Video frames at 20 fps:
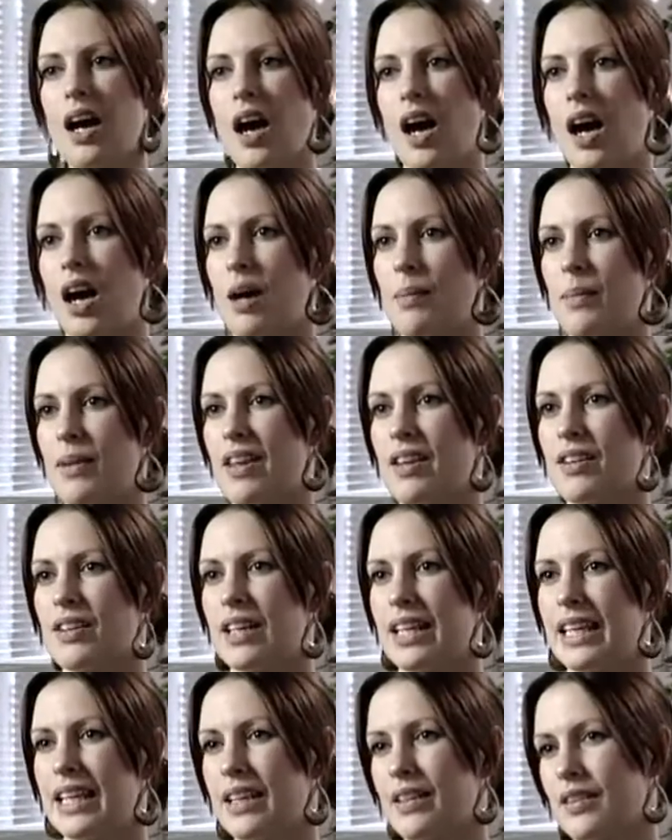and
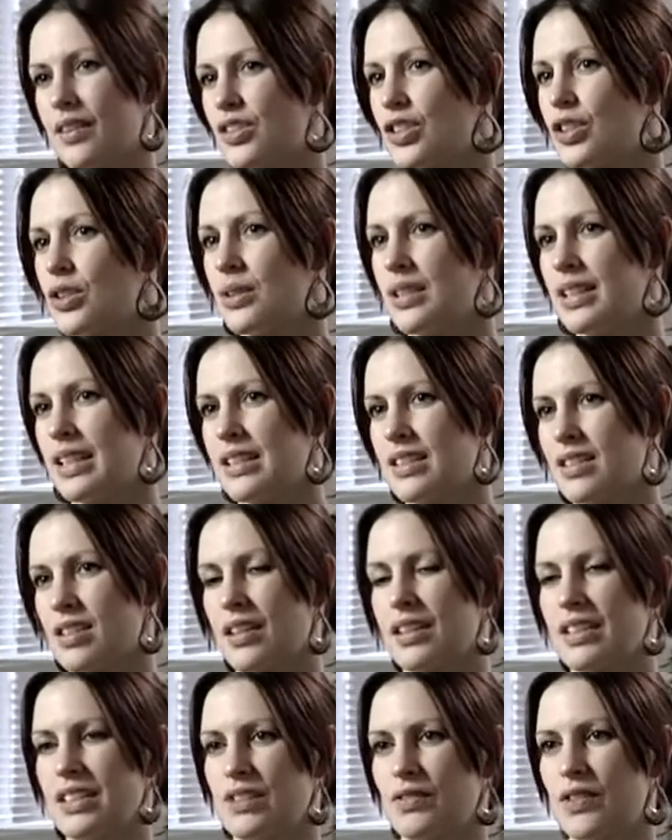then either do the
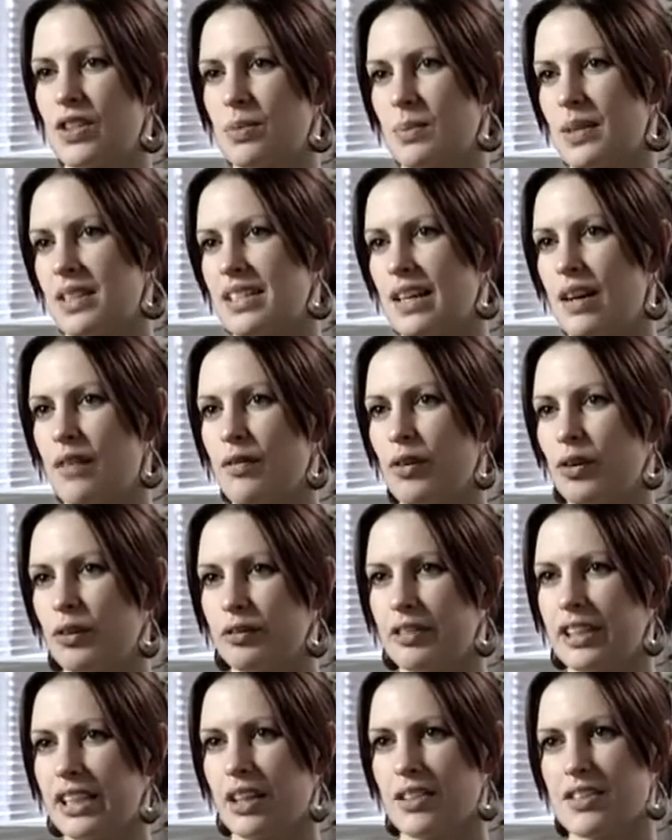inside interviews myself or
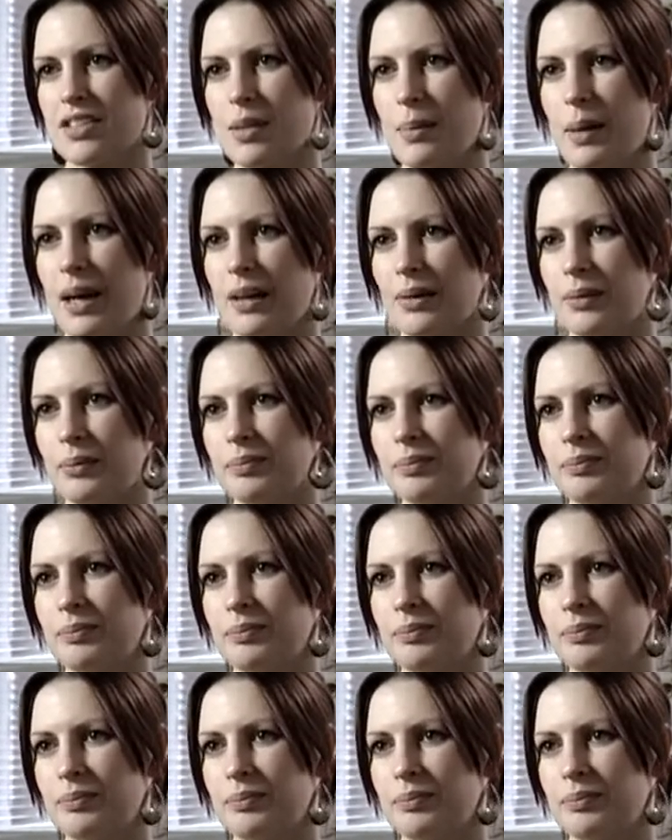freelance them out.